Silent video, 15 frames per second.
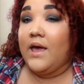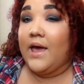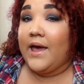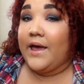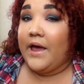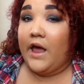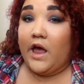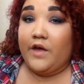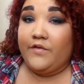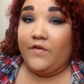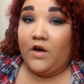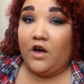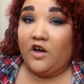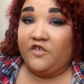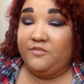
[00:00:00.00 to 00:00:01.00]
at half
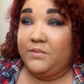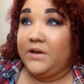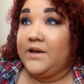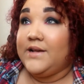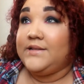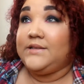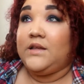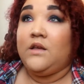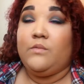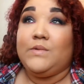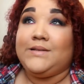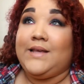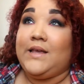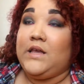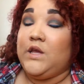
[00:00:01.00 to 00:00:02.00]
off because it
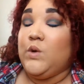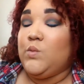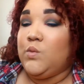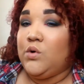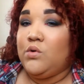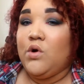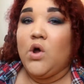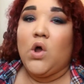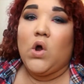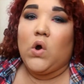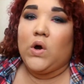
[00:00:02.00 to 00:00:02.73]
was at equal